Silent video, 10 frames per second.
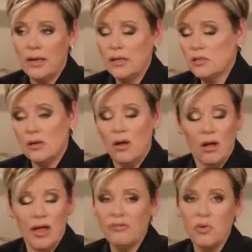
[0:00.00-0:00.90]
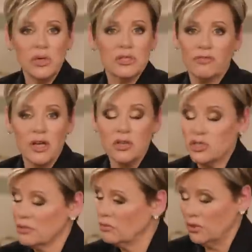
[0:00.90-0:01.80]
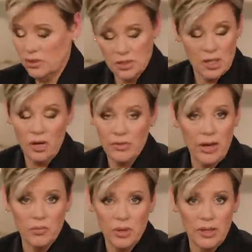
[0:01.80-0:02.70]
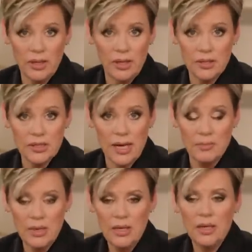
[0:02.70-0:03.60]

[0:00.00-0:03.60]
And listen, everyone's flesh wants to go that way at a time.